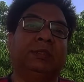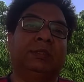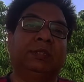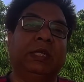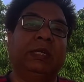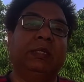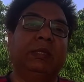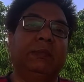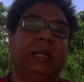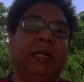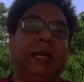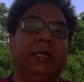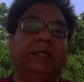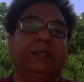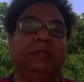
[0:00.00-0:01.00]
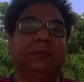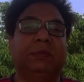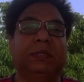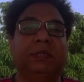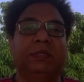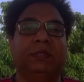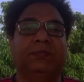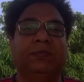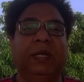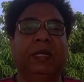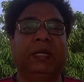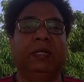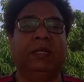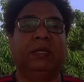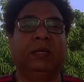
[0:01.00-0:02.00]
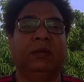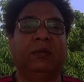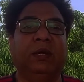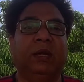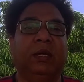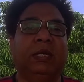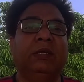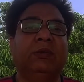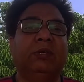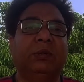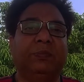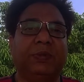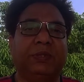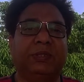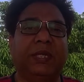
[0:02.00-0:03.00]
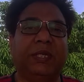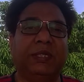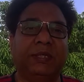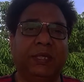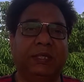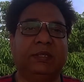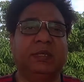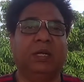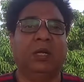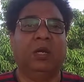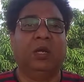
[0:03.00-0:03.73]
still the mechanism is very ill represented,